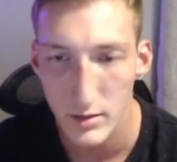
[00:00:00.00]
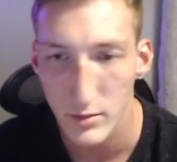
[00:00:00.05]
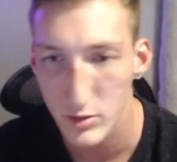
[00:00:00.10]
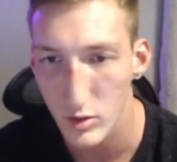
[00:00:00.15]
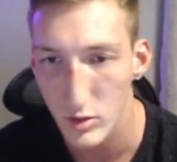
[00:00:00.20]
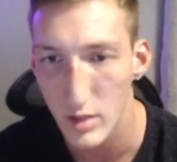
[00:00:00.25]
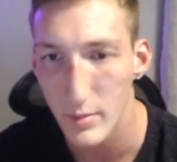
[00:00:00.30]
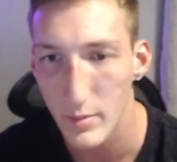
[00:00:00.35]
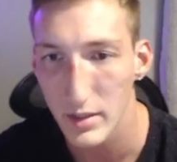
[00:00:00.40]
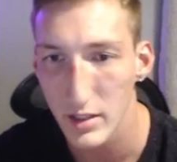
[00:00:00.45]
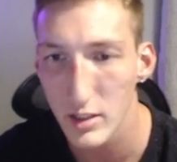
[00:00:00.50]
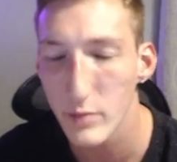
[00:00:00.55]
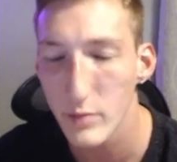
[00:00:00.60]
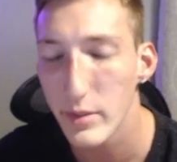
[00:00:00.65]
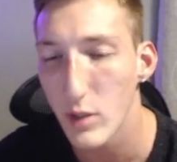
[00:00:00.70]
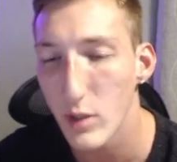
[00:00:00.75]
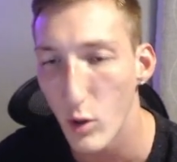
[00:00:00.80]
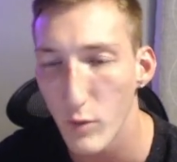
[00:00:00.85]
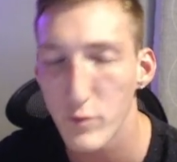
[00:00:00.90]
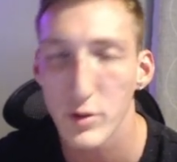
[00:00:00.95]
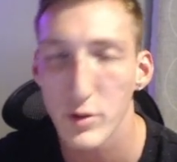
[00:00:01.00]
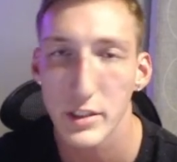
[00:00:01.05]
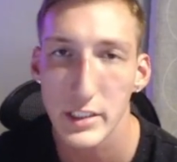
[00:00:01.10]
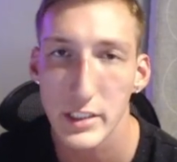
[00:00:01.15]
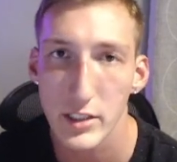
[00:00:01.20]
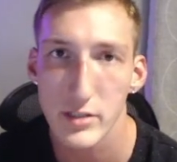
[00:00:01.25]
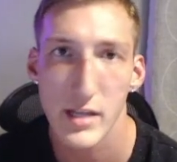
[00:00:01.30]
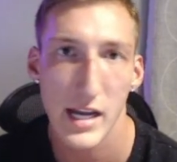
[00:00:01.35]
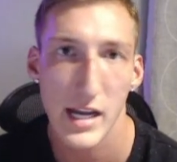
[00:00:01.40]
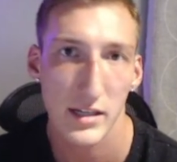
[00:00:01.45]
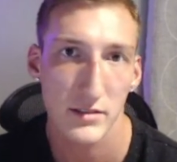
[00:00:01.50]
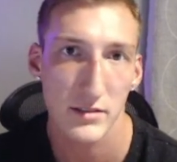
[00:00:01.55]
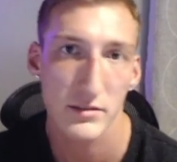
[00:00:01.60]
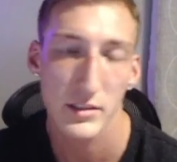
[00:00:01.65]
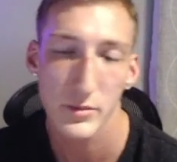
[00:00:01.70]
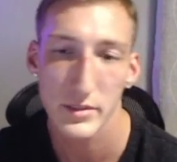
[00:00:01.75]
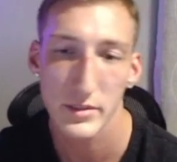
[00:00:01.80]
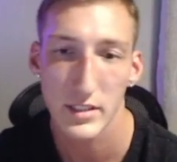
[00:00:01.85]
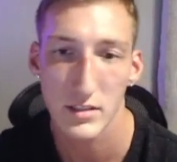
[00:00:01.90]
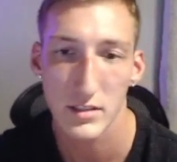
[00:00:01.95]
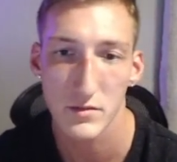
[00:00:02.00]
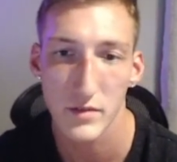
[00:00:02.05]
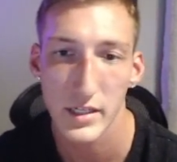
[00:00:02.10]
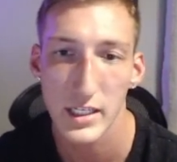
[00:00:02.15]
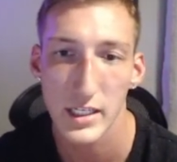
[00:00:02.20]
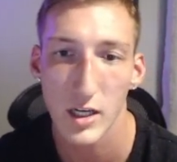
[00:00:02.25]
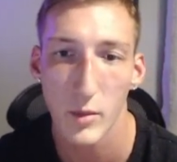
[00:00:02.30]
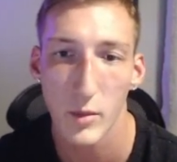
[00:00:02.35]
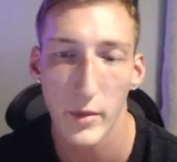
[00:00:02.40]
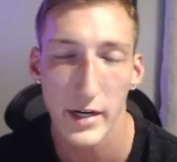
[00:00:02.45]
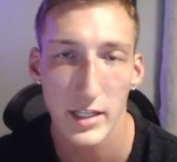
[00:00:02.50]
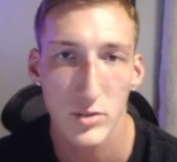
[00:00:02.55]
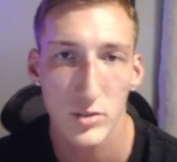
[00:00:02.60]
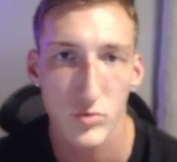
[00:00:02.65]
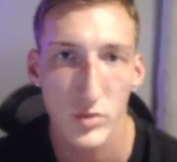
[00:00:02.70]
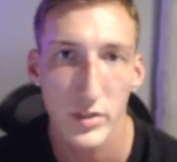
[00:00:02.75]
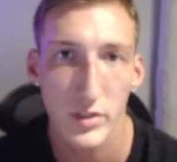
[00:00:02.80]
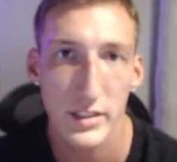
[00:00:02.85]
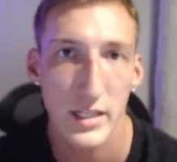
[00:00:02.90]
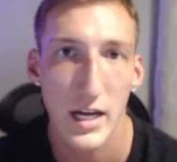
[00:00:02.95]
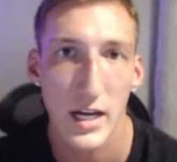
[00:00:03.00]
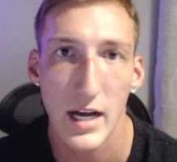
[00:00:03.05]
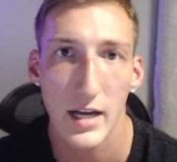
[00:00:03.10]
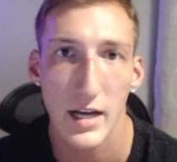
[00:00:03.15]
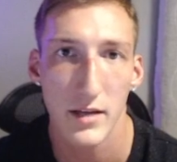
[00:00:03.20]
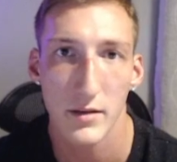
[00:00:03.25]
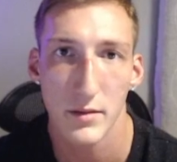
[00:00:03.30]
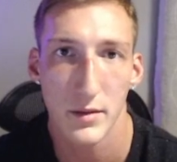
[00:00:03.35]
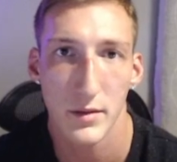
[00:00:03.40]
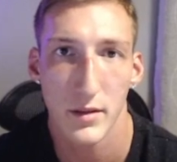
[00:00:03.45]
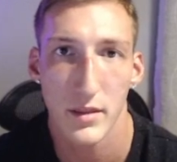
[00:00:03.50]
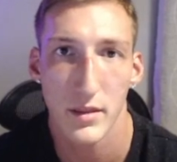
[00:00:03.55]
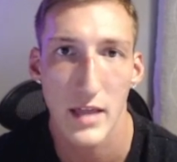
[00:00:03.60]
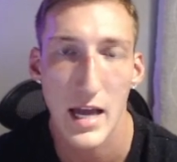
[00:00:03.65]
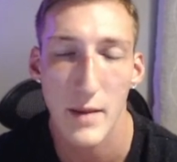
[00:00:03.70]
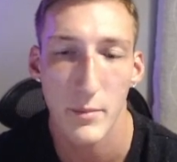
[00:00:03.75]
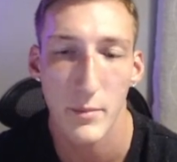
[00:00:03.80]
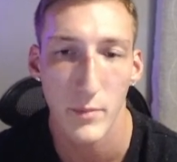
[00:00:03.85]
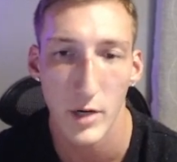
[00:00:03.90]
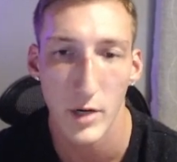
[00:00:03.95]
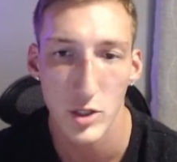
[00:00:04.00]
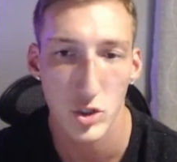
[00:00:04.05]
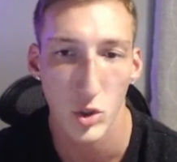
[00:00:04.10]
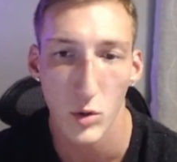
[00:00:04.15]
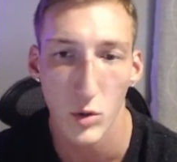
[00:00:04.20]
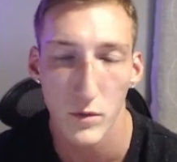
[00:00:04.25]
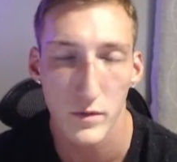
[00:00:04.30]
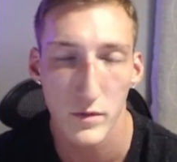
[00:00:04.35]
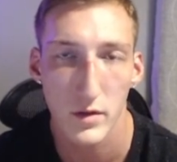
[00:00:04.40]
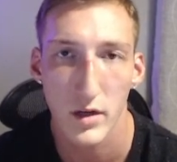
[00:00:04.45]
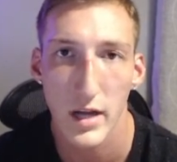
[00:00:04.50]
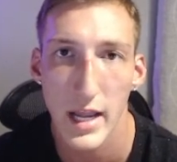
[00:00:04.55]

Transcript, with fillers: So I'm a little bit over a year technically with this video, but it's really not that much over.